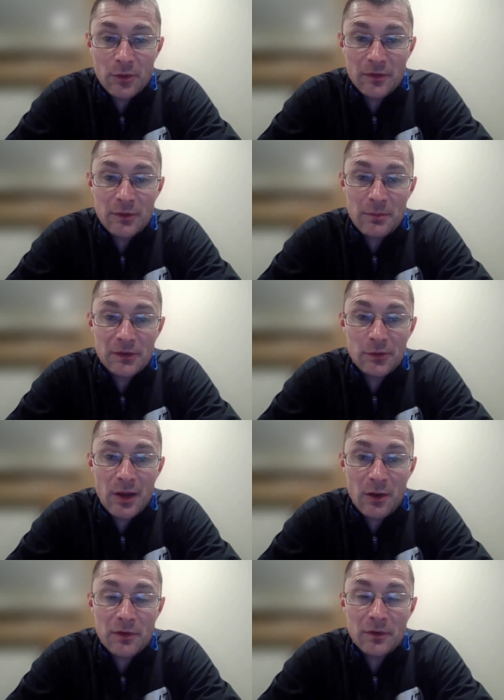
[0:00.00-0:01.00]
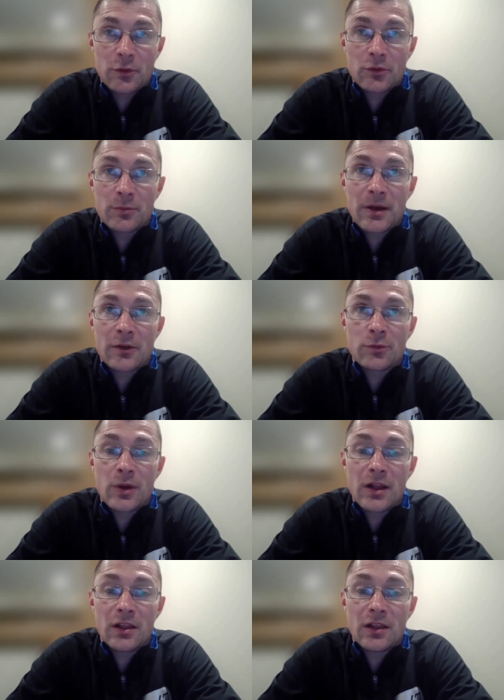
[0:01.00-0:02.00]
So obviously mental health I've talked about
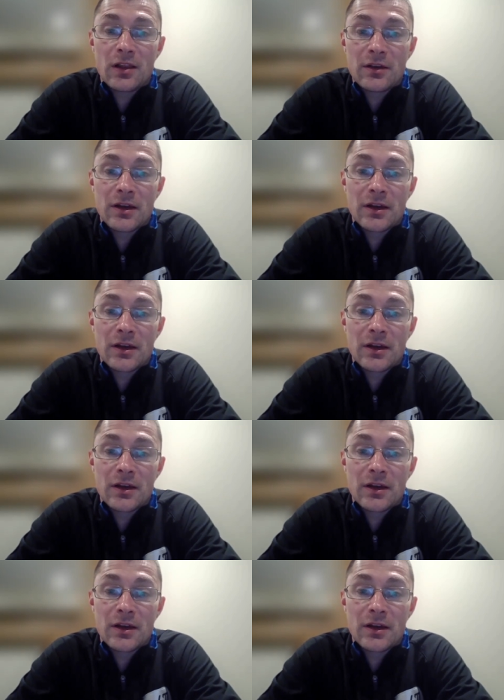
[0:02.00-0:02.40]
as well.